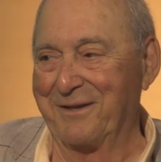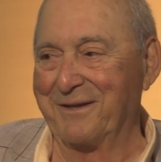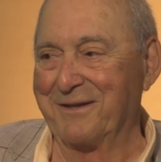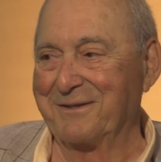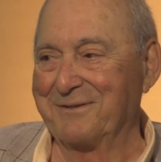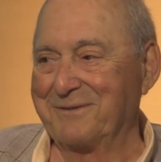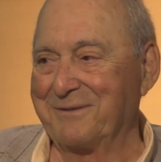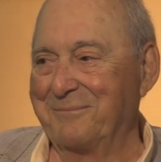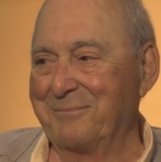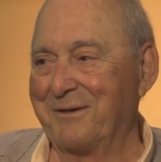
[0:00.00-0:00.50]

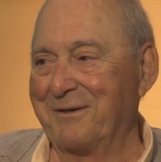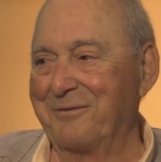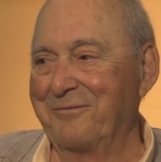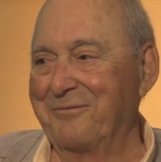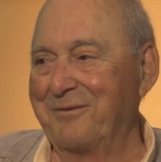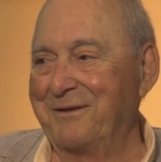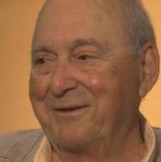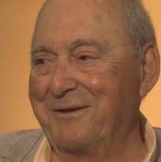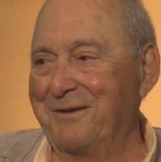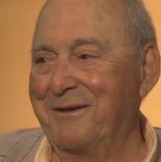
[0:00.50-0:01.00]
things. Uh,
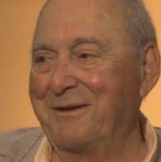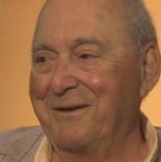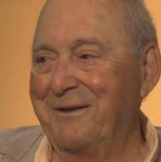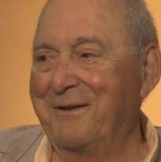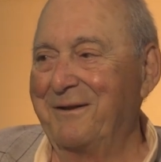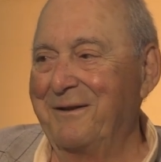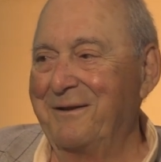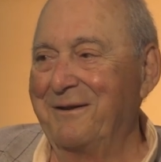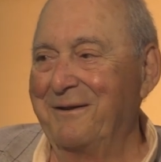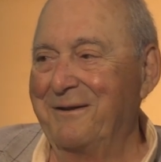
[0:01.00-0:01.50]
yeah,
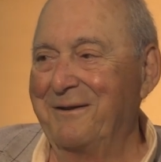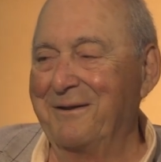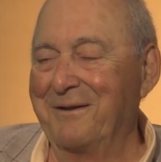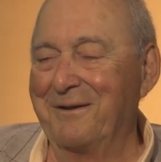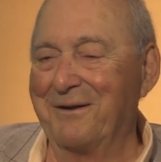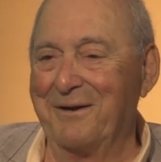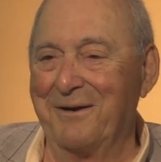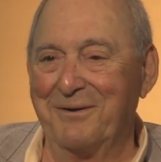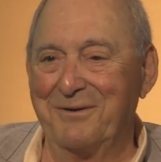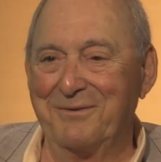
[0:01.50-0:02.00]
indeed.
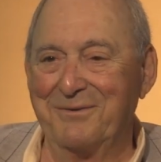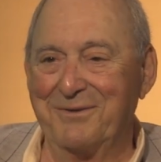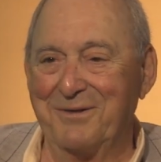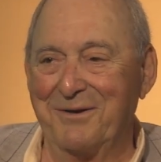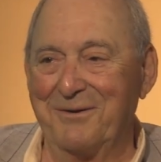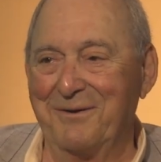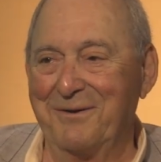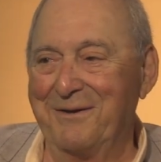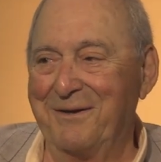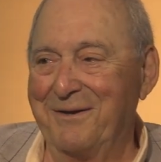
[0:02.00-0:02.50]
You know,
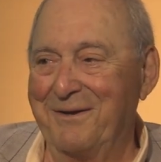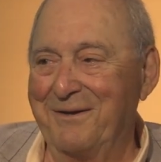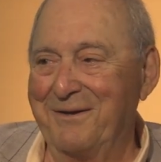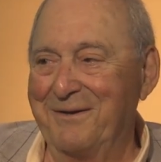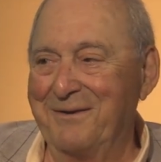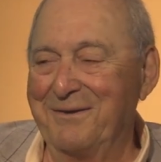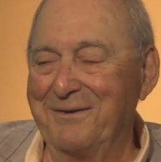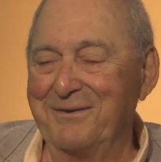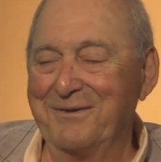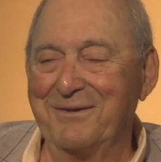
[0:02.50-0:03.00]
so.
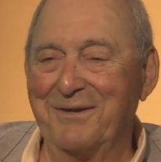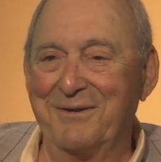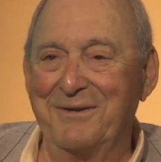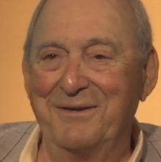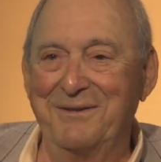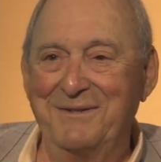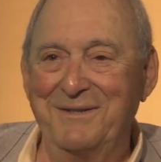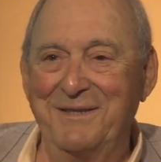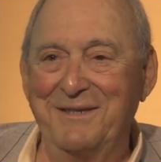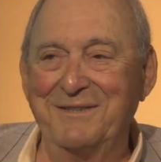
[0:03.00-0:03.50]
So
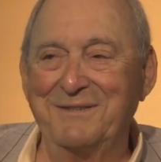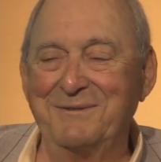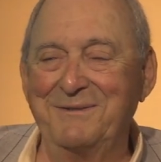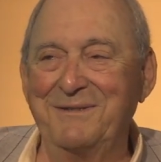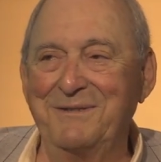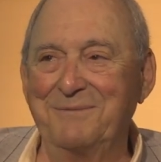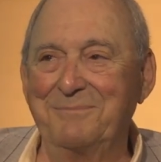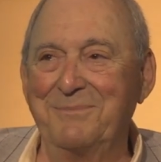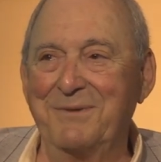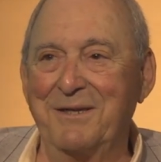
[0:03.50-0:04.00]
he, he's,
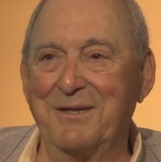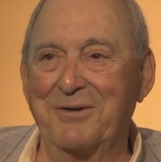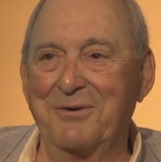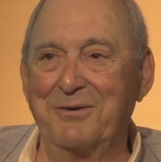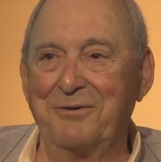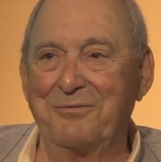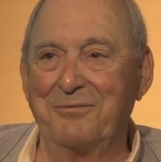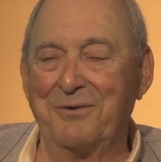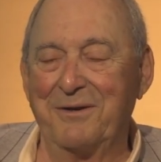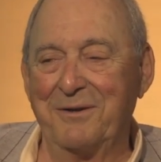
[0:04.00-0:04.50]
he's been a
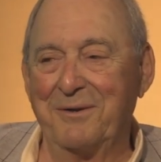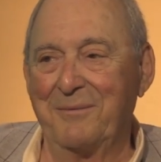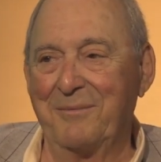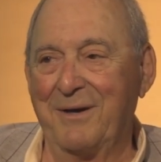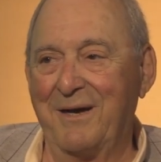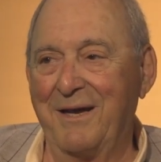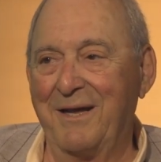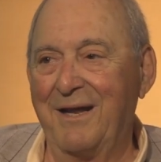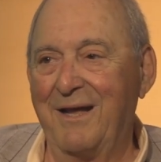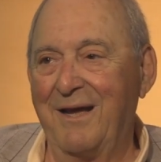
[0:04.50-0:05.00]
good friend of
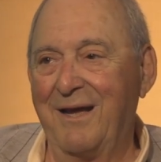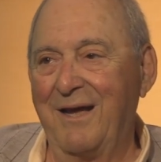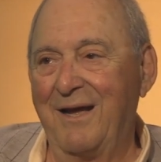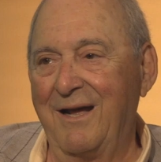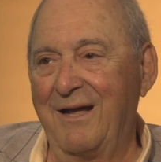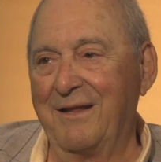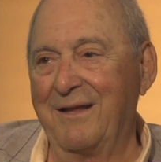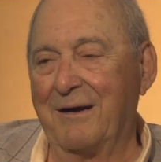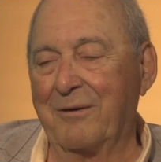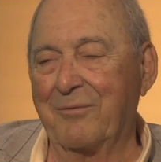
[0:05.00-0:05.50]
mine.
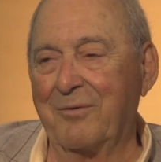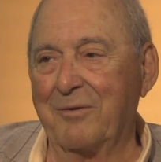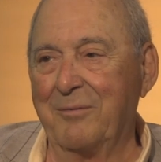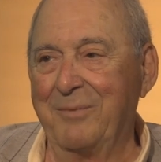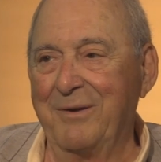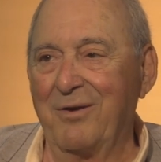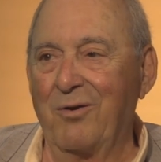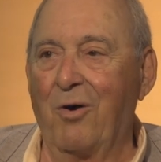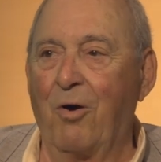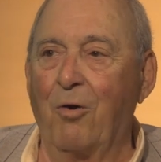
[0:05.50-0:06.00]
And I'm going
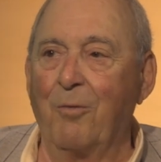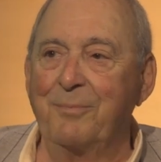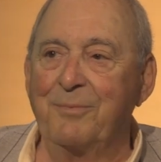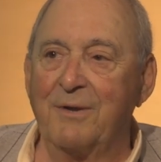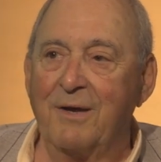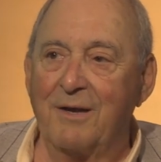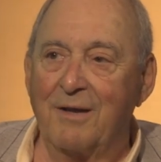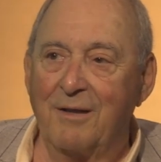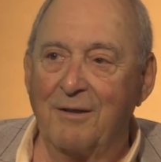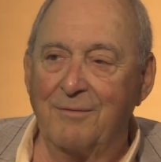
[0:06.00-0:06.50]
to be at
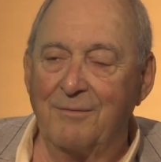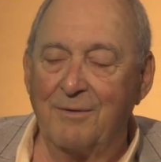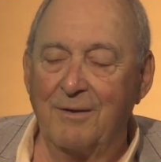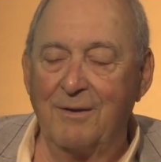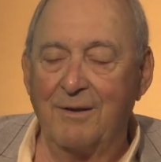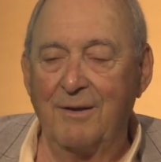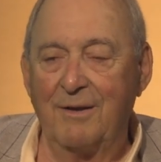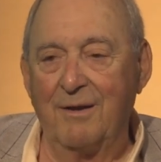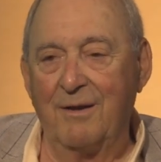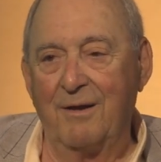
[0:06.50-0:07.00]
Hopedale.
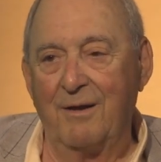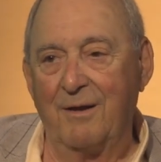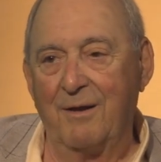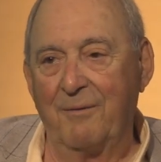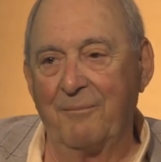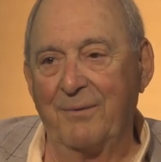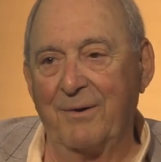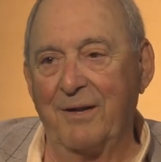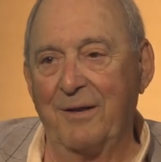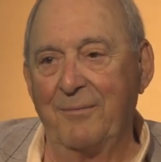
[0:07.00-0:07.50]

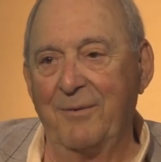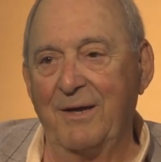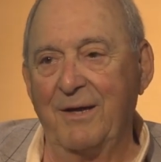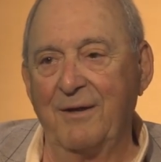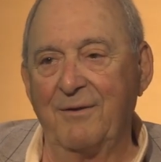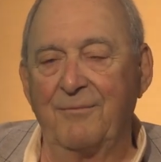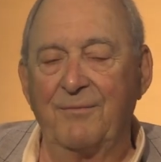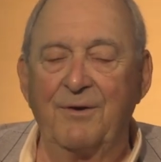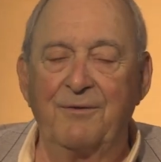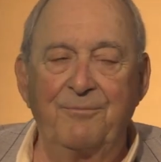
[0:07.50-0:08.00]
But I
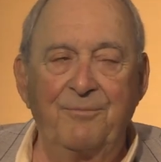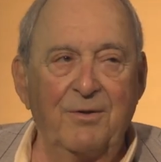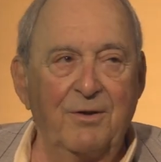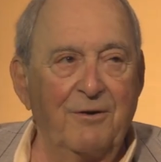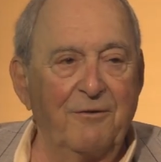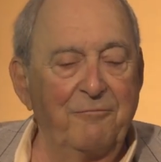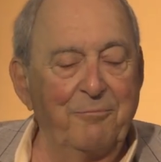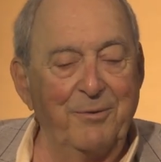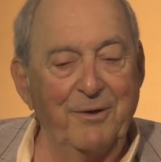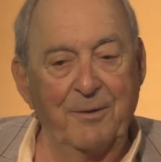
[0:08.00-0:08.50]
mean, if, you
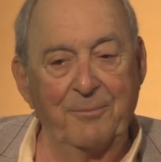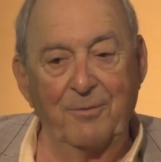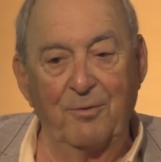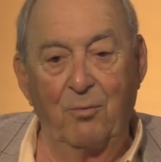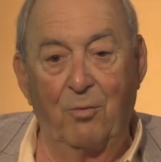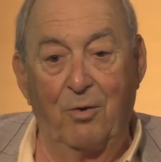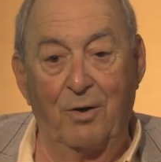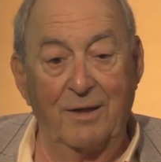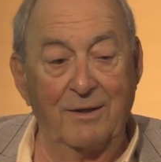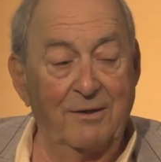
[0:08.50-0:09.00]
know, if
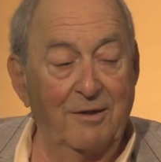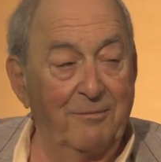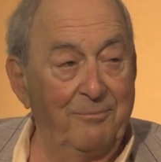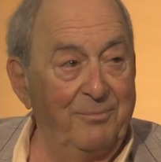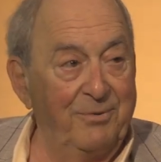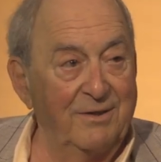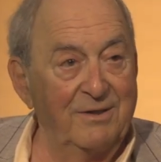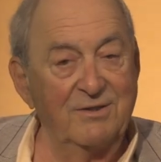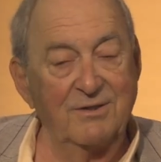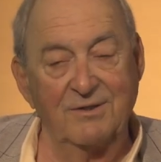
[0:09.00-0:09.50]
people want their
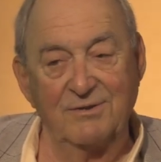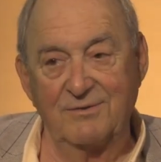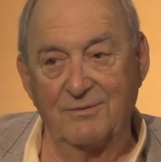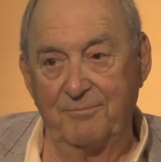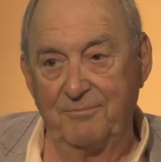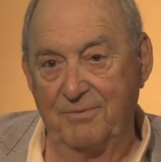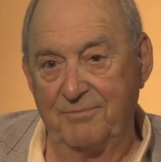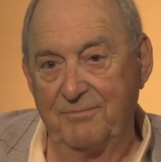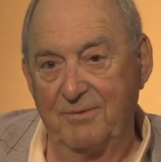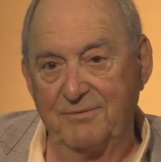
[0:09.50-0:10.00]
pitches,
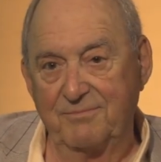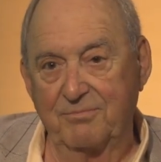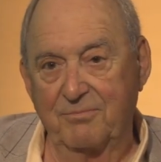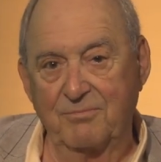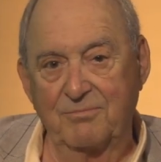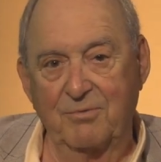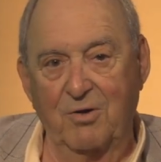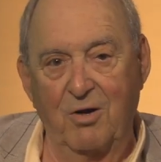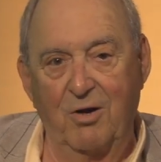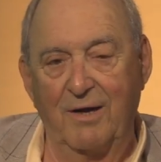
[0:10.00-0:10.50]

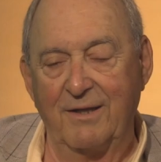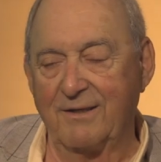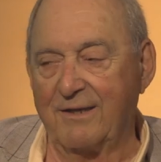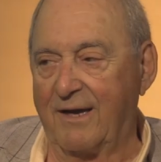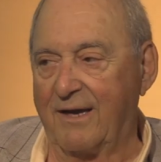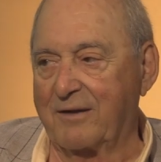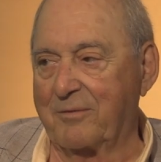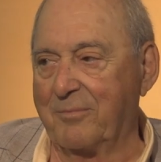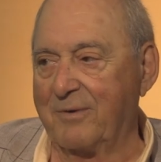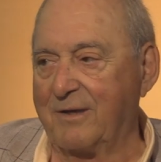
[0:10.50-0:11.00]

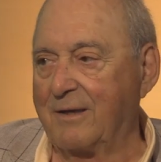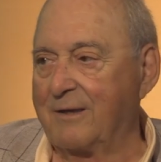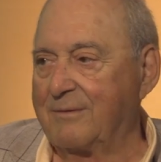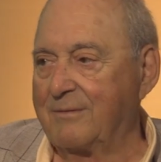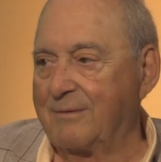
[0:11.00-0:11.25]
contact me.